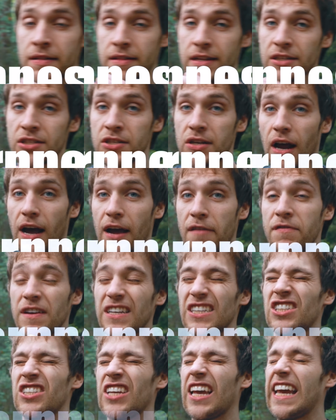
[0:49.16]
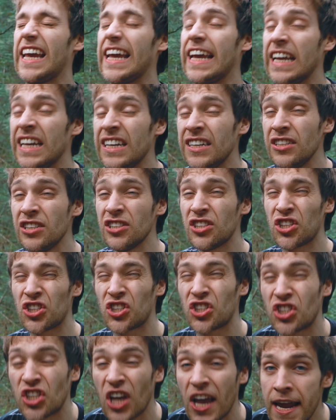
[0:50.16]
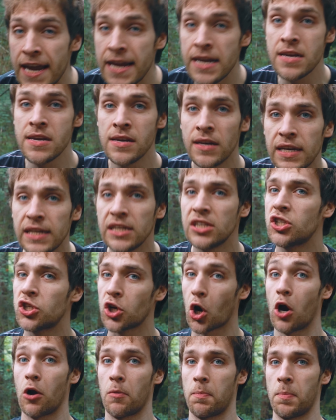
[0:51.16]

this knife is insanely sharp.